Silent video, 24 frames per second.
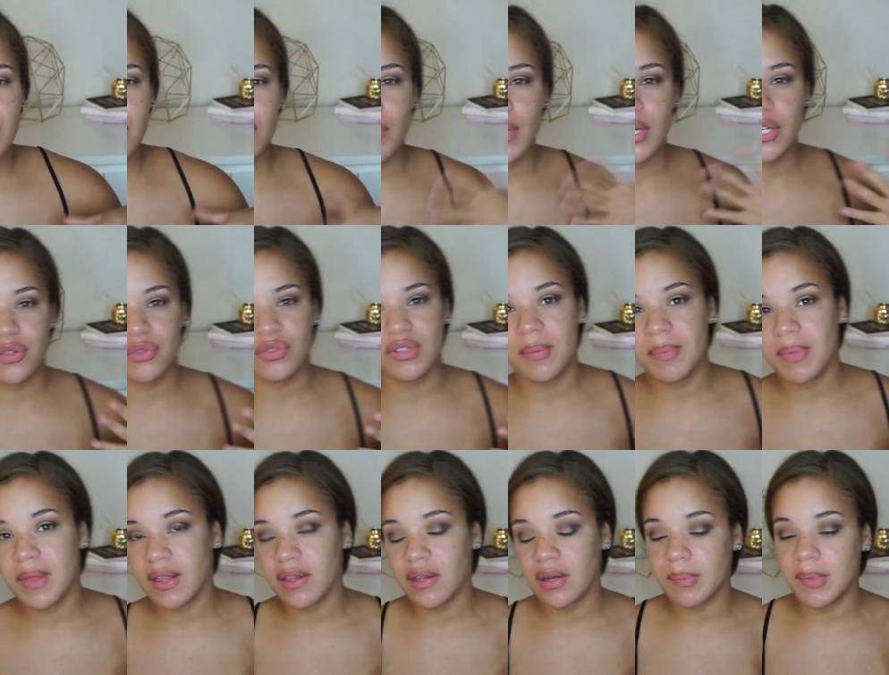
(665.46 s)
you just want to do
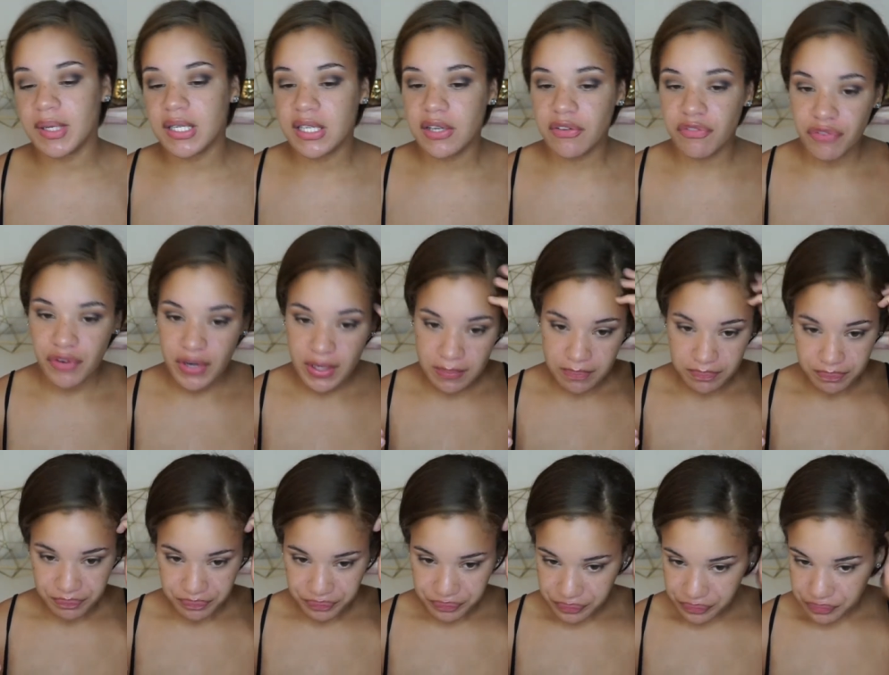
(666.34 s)
something a little bit different,
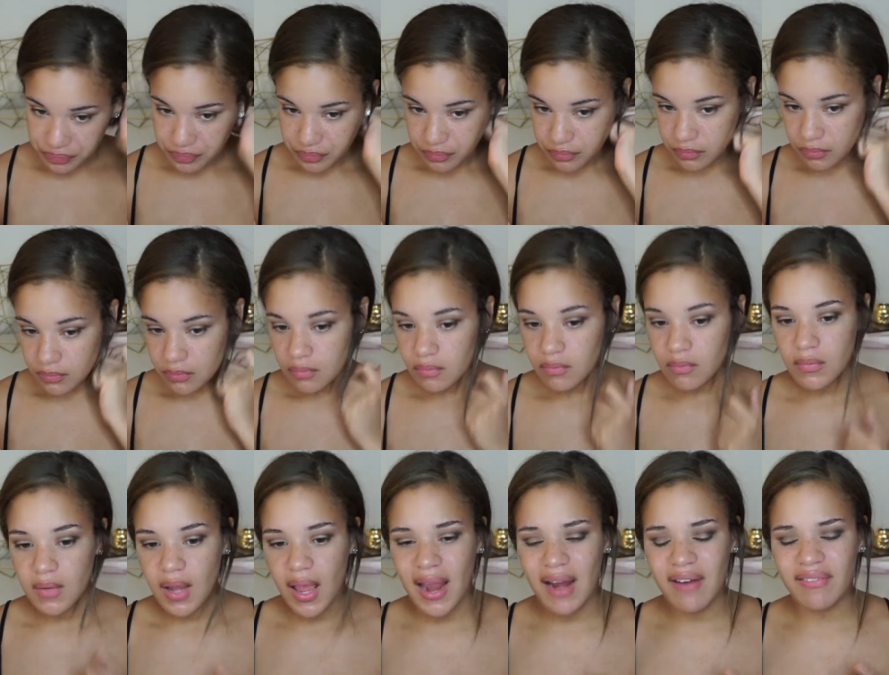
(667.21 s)

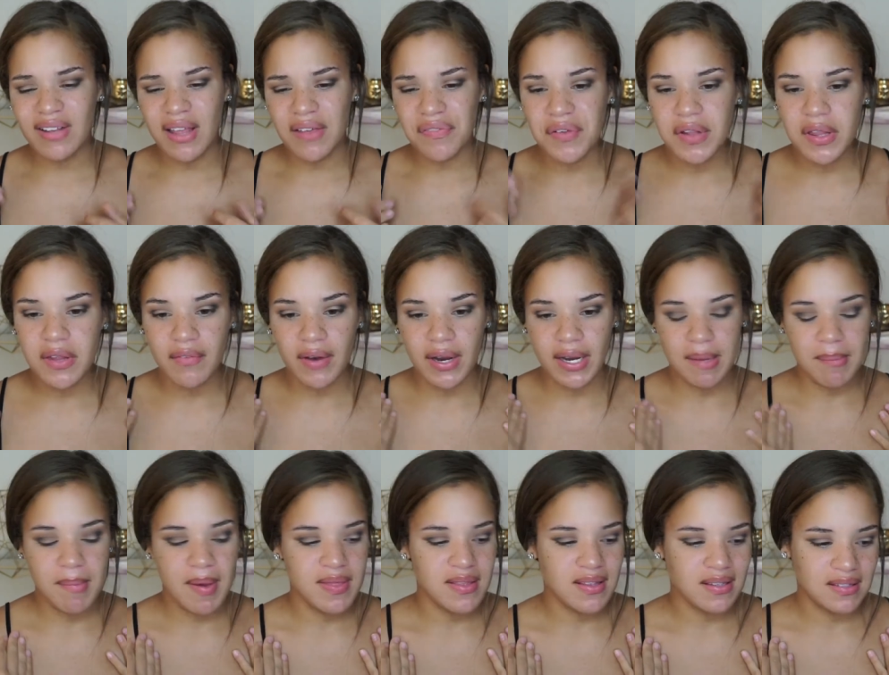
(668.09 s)
I definitely
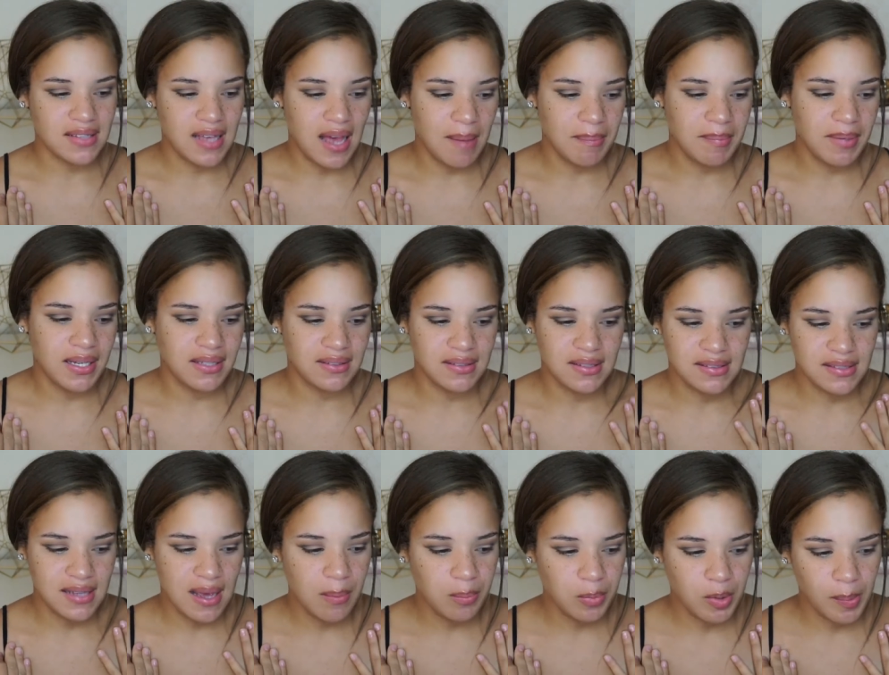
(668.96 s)
recommend this cut because
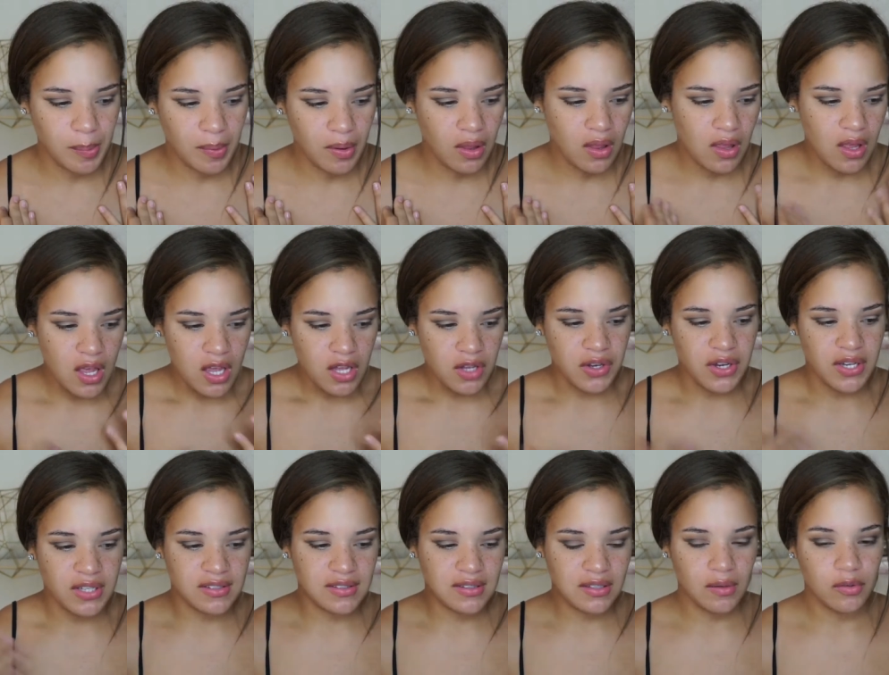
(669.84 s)
it's comfortable. You
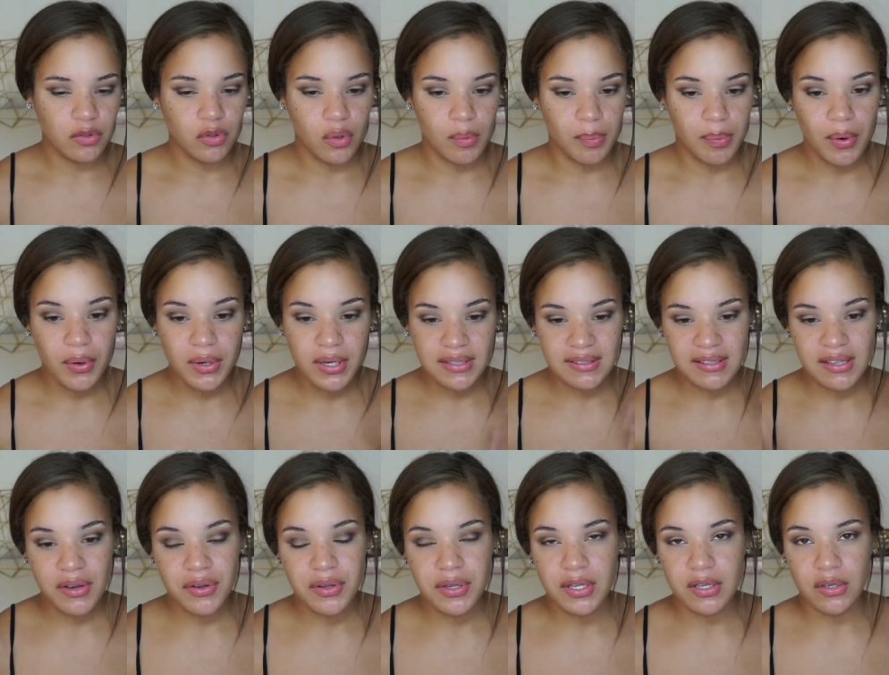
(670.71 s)
can still do a
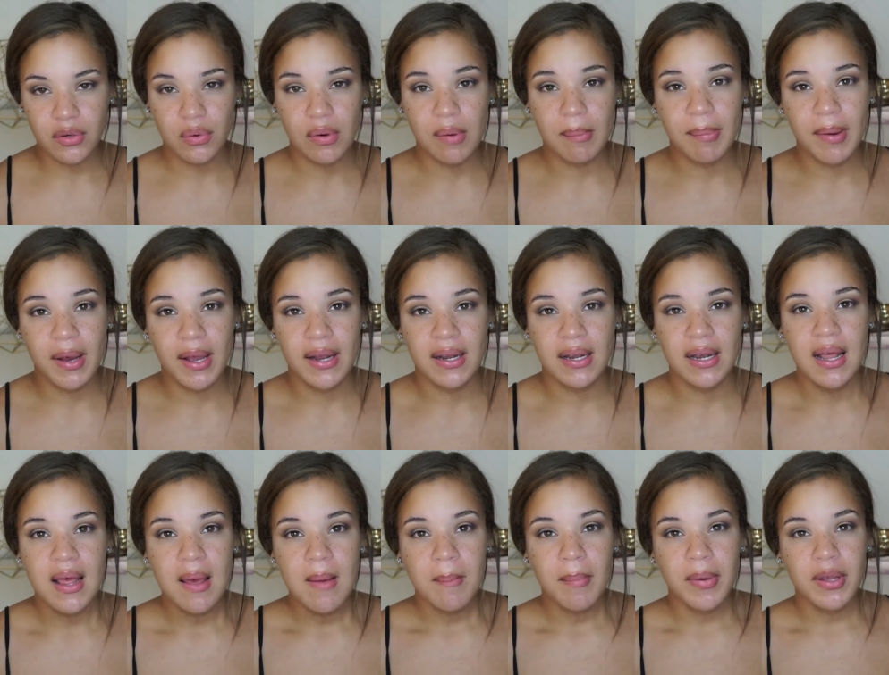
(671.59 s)
ponytail, you can do a bun,
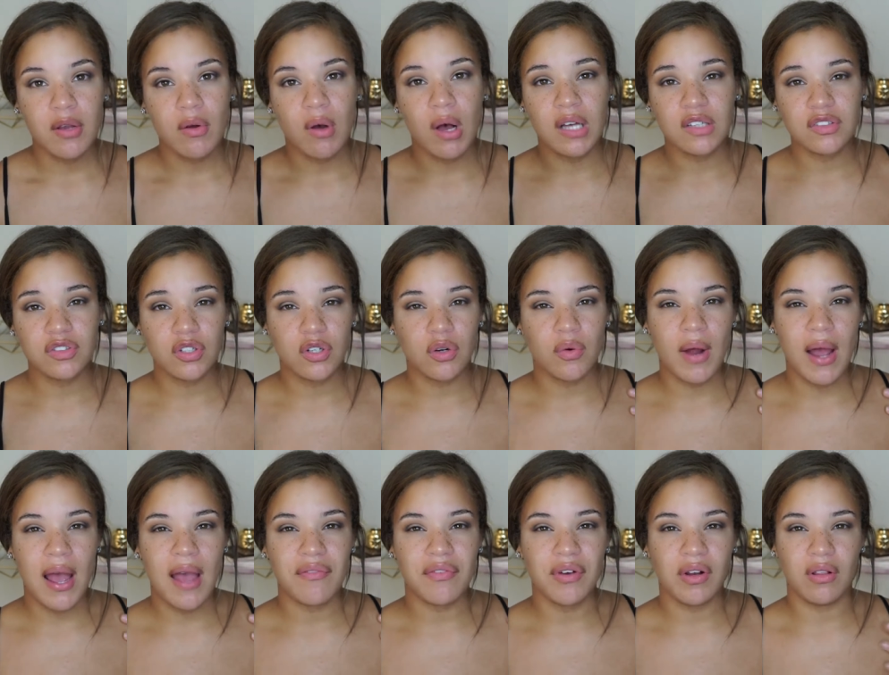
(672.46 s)
but you also don't
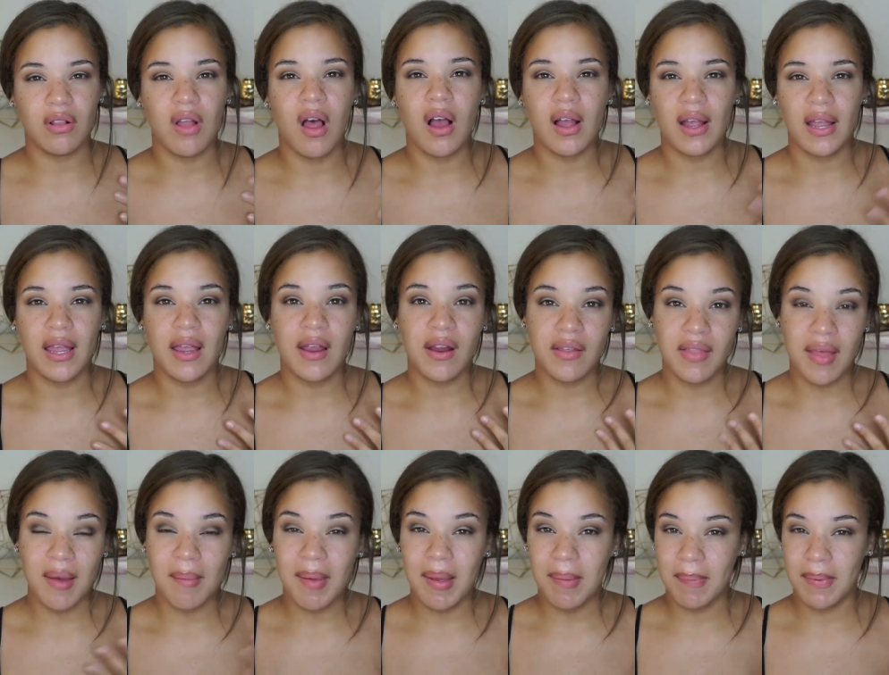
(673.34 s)
have your long hair
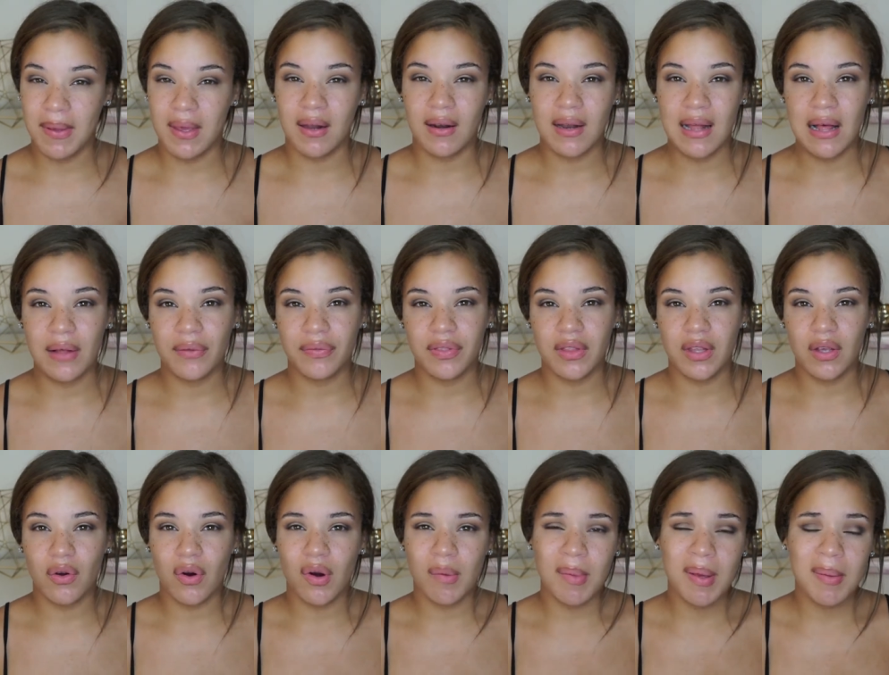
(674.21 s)
that might be
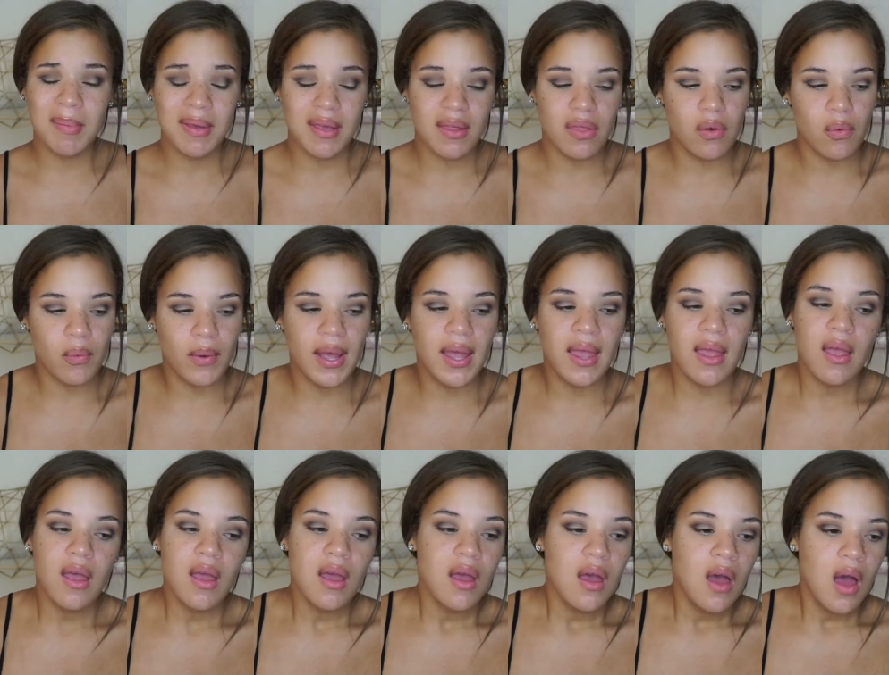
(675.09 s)
unhealthy or maybe in the
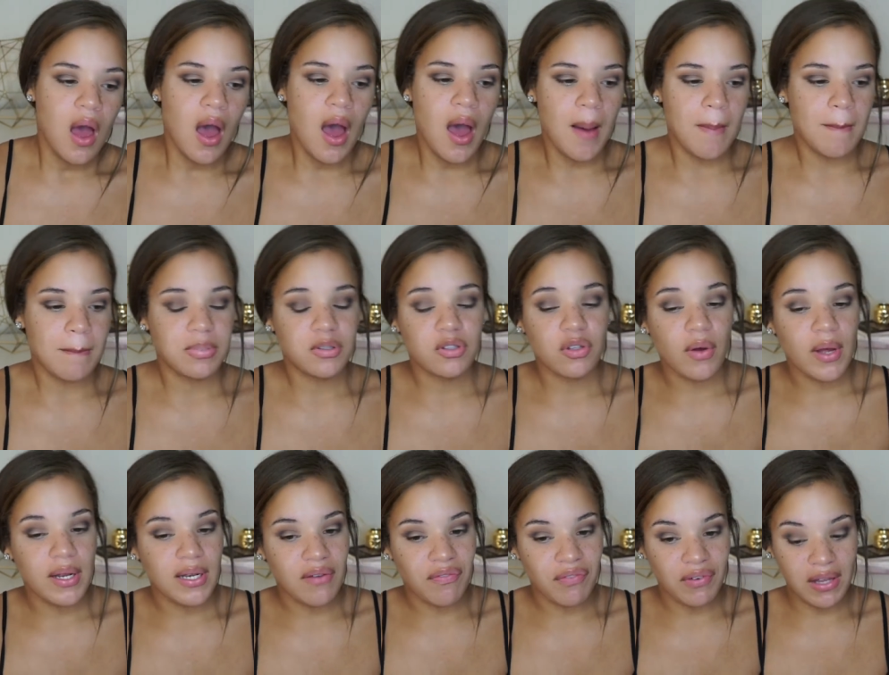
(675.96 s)
way. Um, so
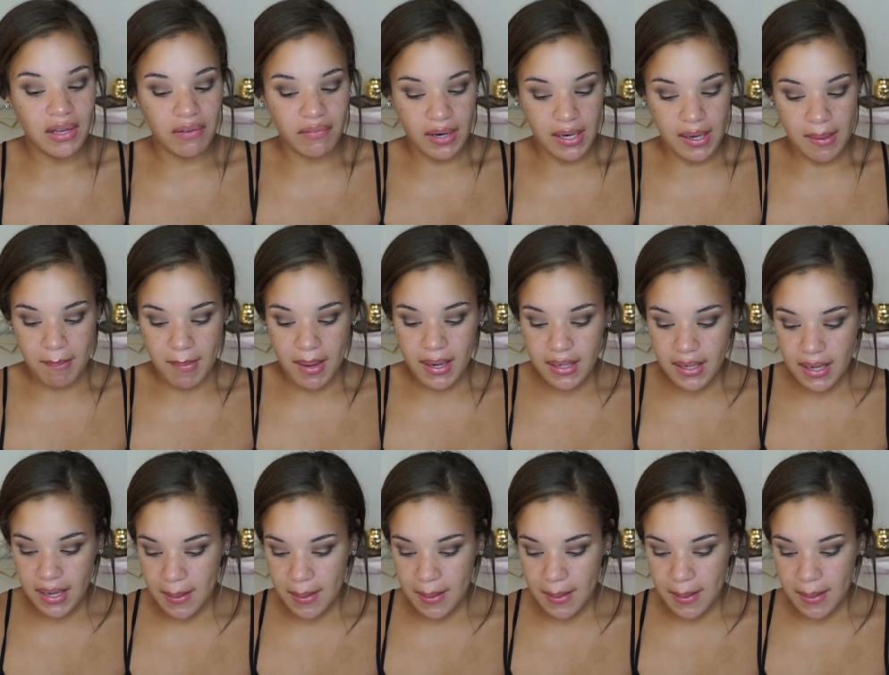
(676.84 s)
I definitely recommend